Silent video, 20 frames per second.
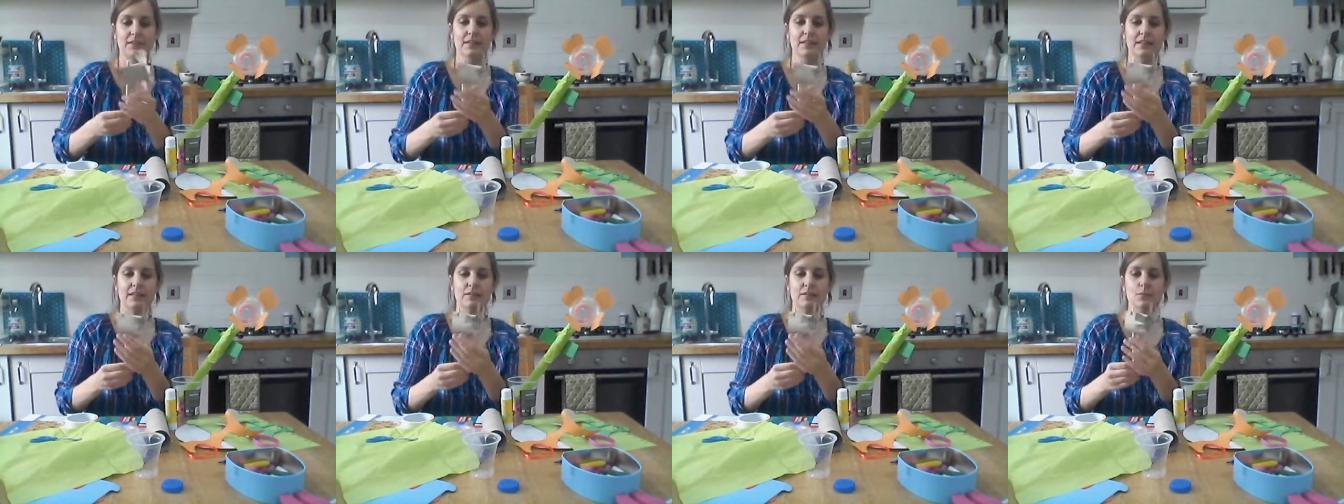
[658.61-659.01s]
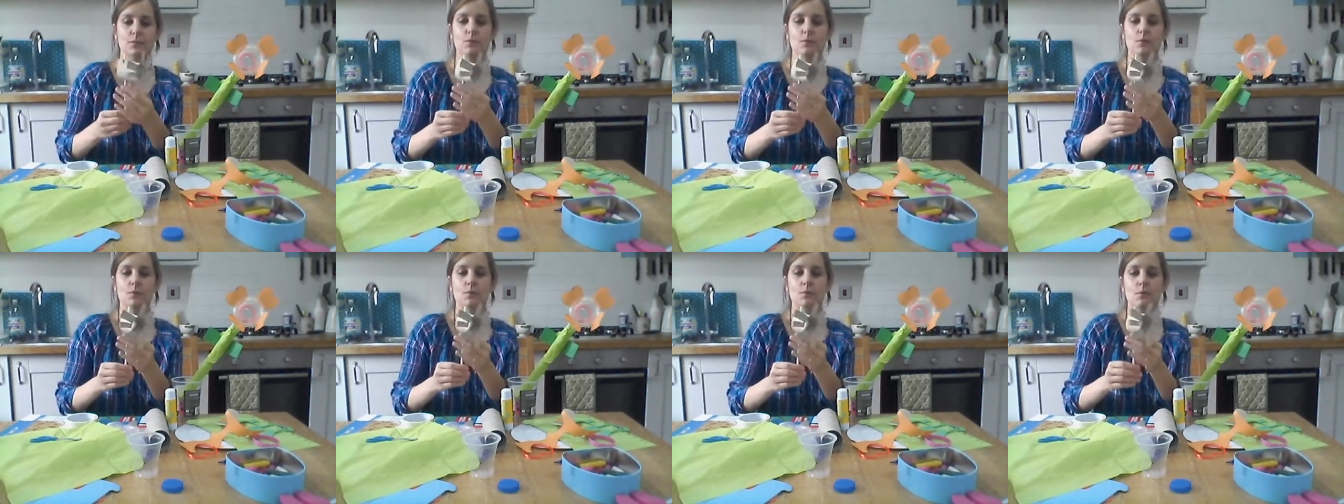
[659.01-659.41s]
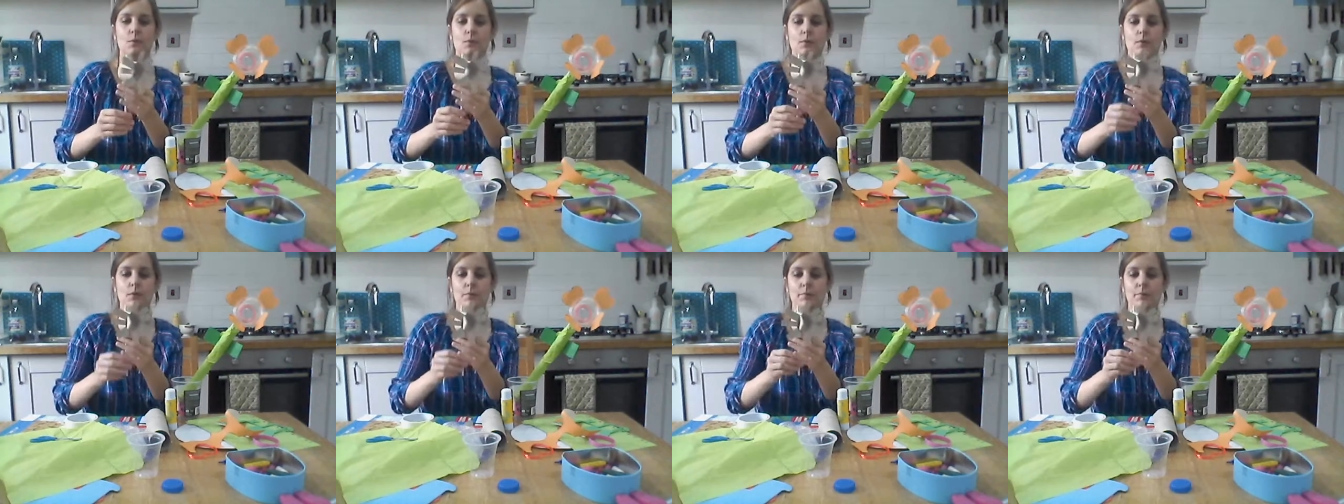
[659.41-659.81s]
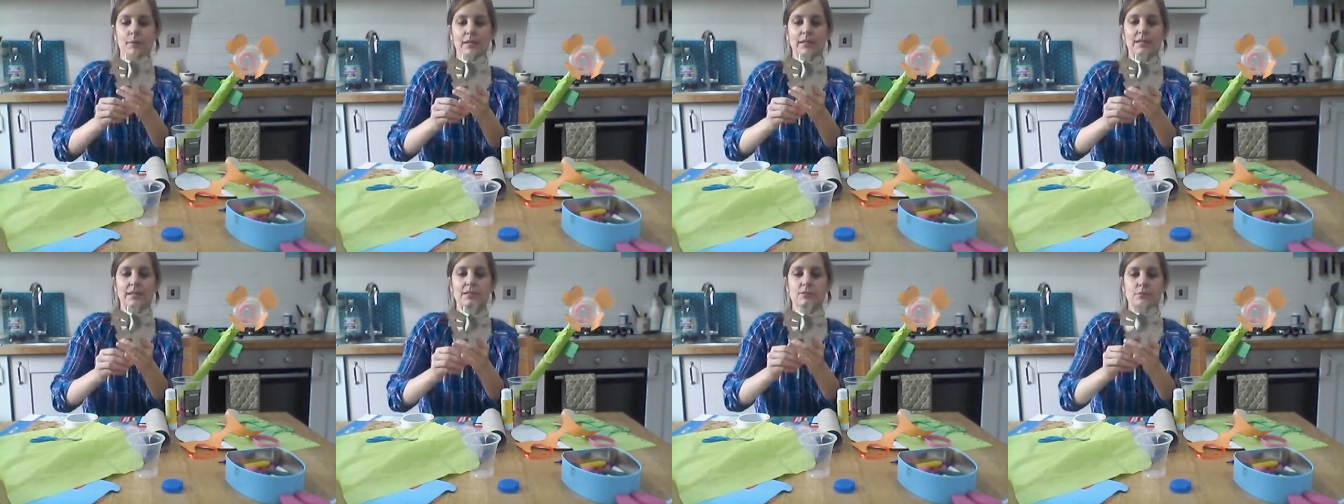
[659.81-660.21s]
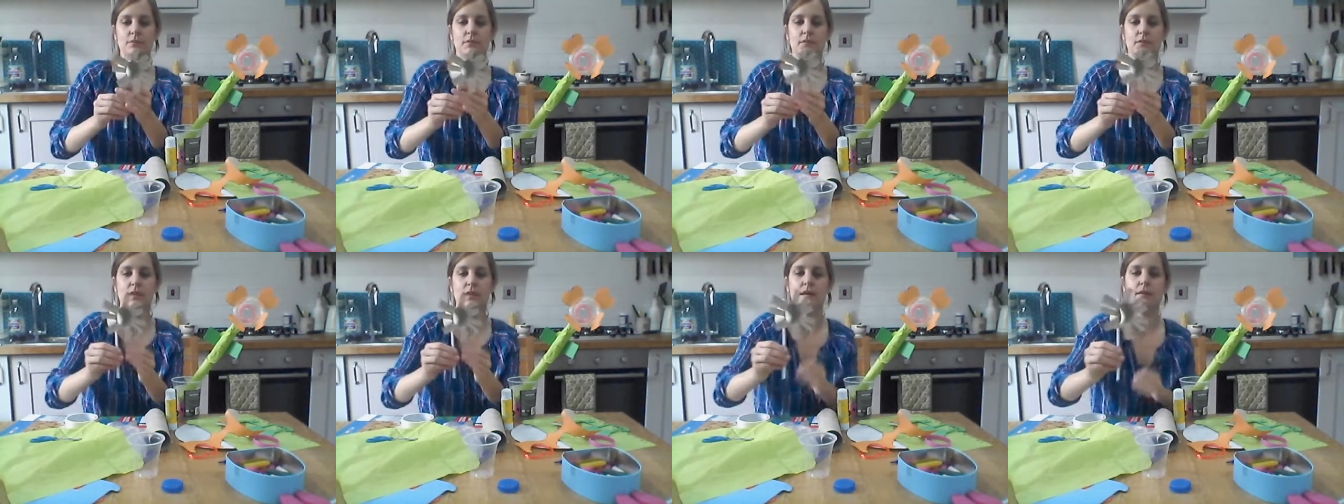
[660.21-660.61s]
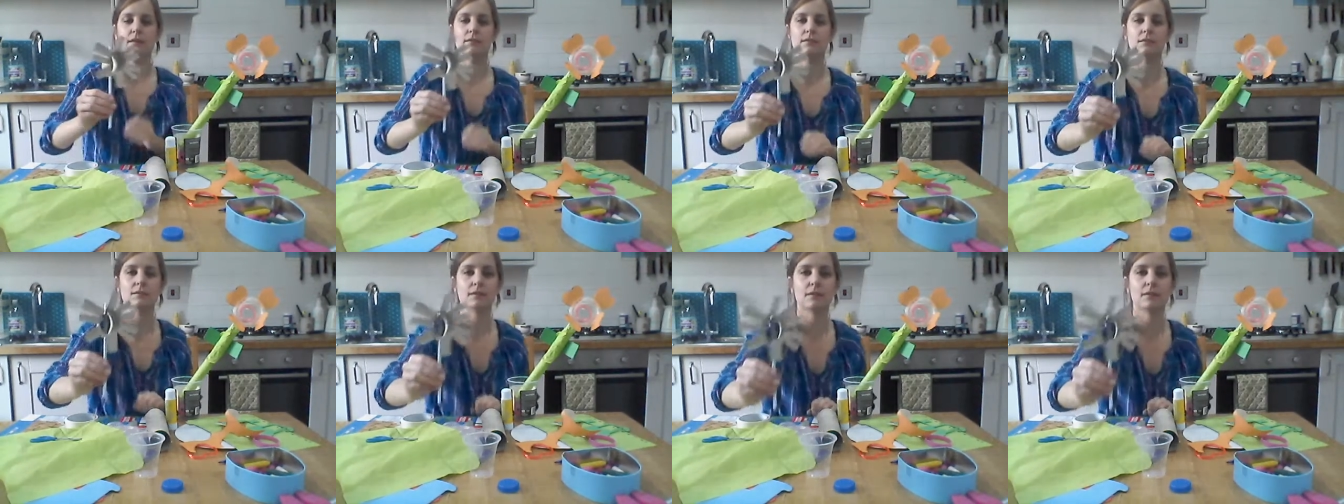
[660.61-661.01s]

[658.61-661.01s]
there oh I'm pleased with that